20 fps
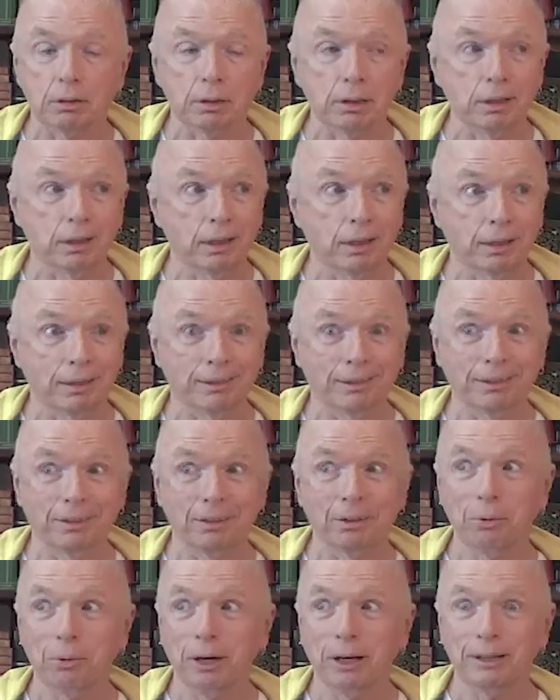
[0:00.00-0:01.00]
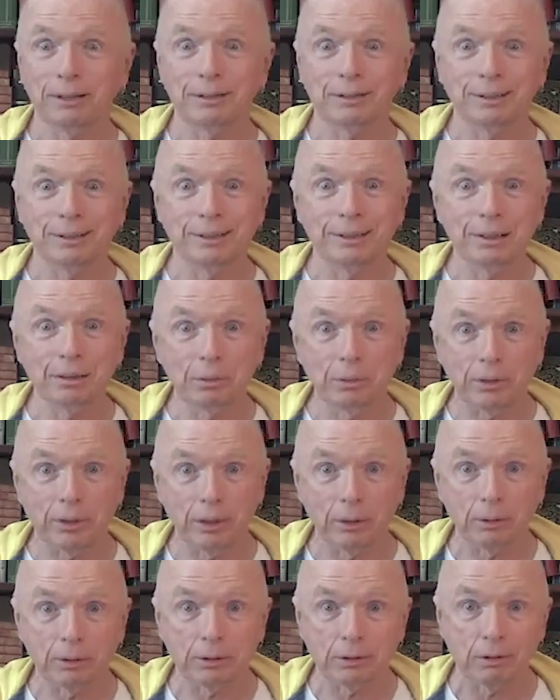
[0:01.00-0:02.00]
He had no idea what they
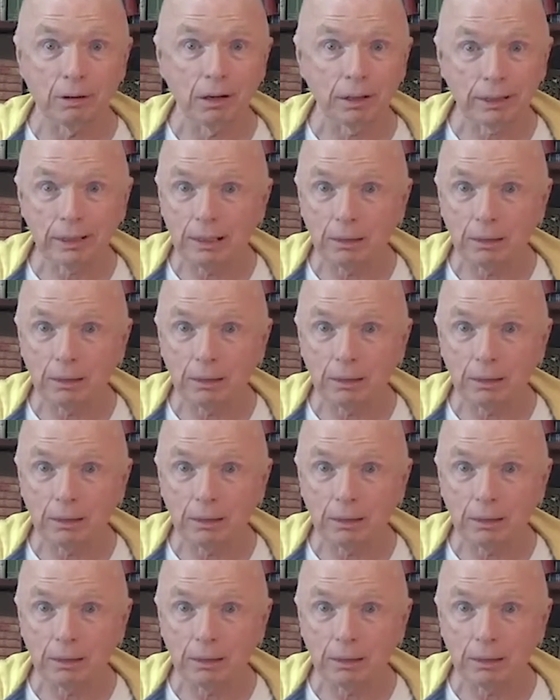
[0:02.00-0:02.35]
were talking